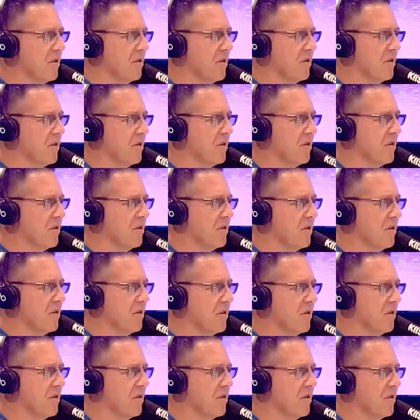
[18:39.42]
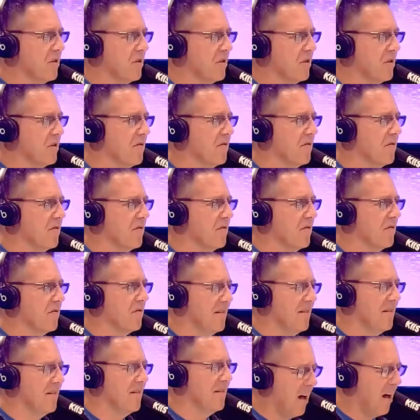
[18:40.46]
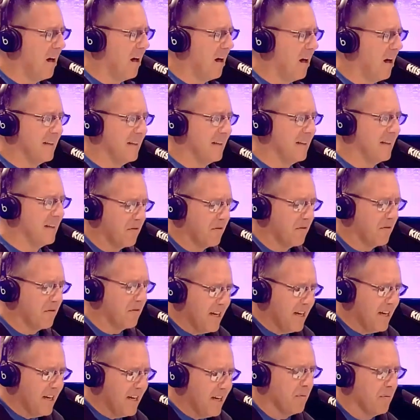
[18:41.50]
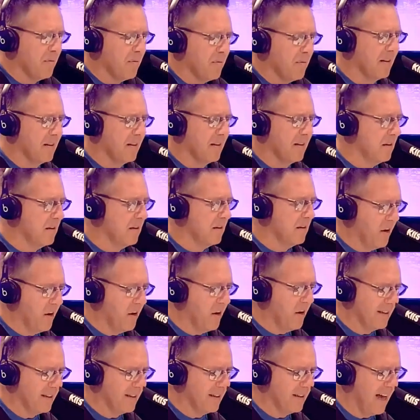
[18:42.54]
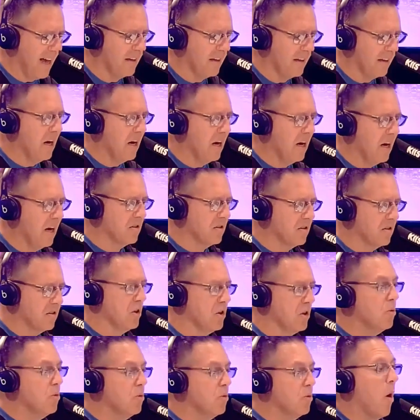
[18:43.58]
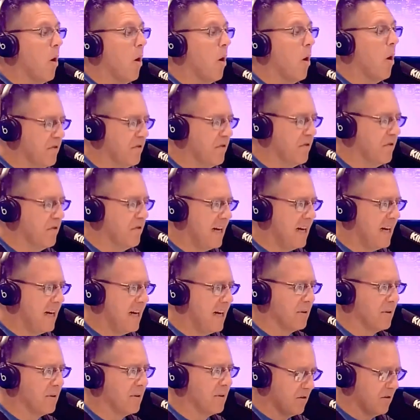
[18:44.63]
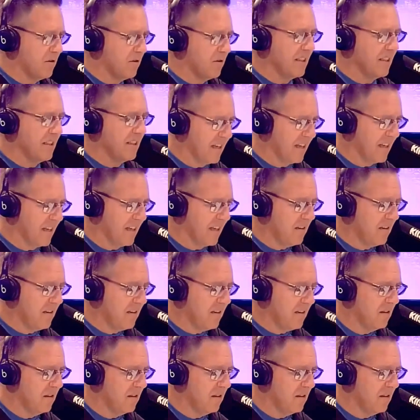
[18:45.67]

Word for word: they're telling me to use the reference of like not like the phrase for me like not knowing dad. So you know of your dad, but there's a disconnect.